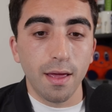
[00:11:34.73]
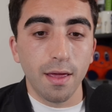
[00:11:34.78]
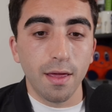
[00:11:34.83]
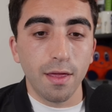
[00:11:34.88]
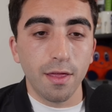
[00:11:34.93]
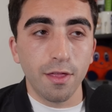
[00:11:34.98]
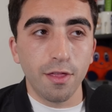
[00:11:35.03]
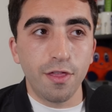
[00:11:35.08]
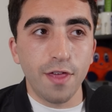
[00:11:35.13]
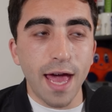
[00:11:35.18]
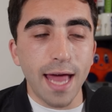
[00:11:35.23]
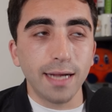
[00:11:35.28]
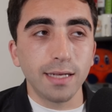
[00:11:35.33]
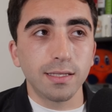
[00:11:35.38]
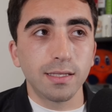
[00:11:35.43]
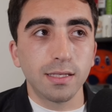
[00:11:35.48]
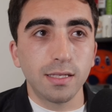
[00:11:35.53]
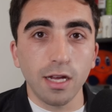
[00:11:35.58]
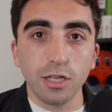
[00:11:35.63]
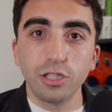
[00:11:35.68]
That is
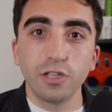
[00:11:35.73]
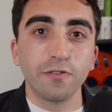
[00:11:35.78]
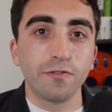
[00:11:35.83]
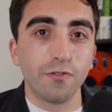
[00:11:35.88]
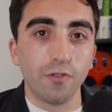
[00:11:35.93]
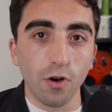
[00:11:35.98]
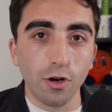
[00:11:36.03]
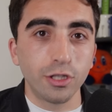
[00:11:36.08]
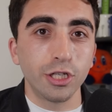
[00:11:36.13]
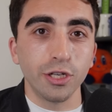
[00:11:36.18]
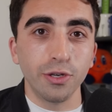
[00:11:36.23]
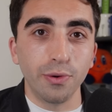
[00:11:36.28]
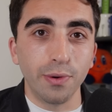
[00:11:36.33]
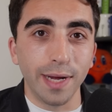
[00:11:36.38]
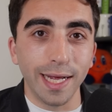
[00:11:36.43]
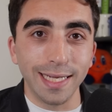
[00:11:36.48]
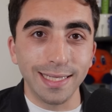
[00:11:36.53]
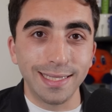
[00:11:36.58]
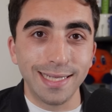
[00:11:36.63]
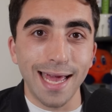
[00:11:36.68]
such a virtue
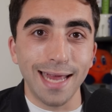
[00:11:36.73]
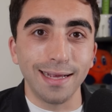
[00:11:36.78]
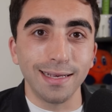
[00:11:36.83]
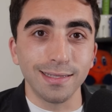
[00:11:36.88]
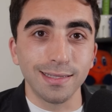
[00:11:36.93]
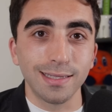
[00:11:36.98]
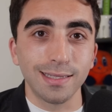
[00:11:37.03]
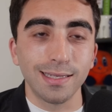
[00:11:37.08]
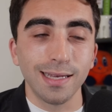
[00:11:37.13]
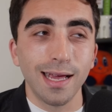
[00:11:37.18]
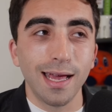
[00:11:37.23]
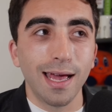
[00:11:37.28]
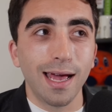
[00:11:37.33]
in tennis.